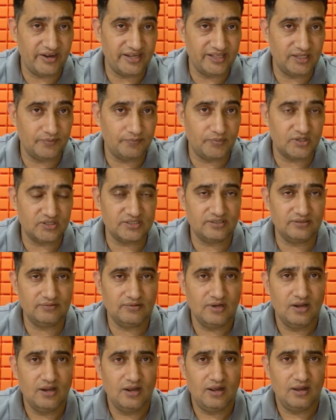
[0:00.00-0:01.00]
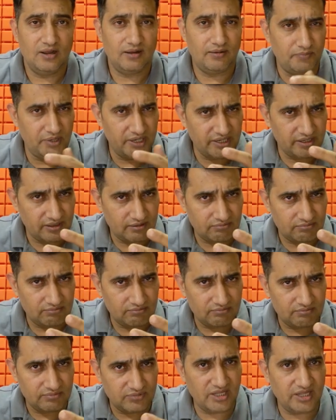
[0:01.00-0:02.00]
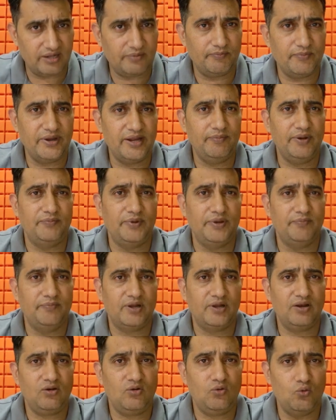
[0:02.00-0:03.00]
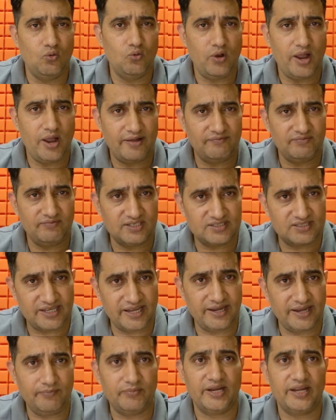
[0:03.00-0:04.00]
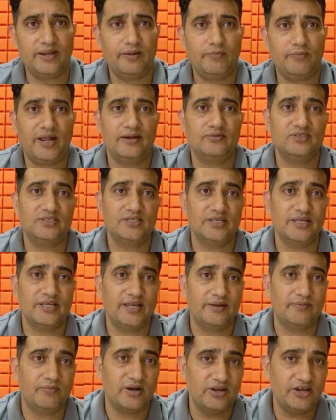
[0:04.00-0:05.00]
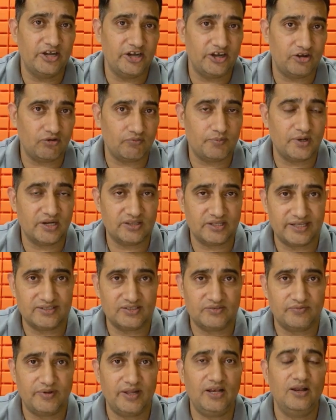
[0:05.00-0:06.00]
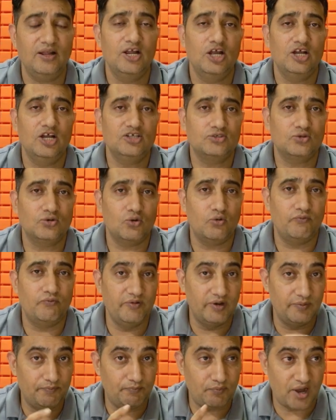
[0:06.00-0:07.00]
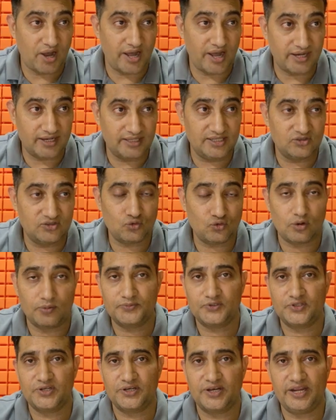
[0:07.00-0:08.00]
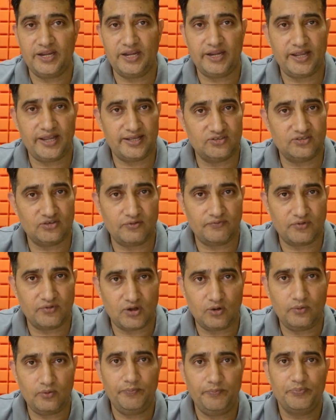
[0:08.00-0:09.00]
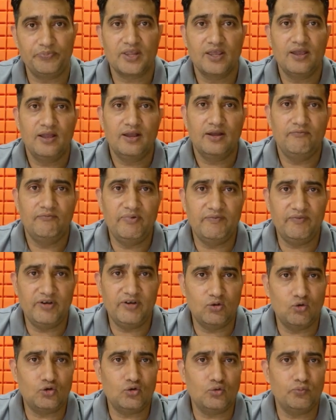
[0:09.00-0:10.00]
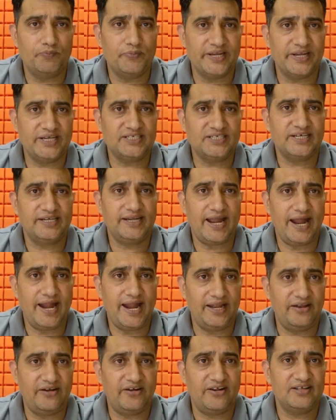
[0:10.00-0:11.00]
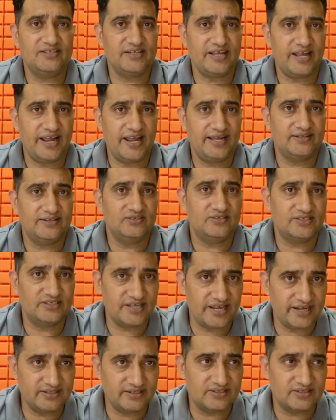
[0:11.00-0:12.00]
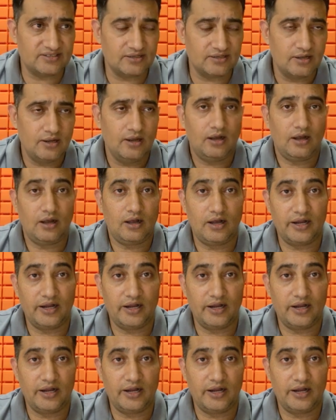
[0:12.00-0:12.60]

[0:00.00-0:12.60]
But there may be people who have the same name and same date of birth as well. So we will park this option A as of now. We will go to patient address and sex. Again, this is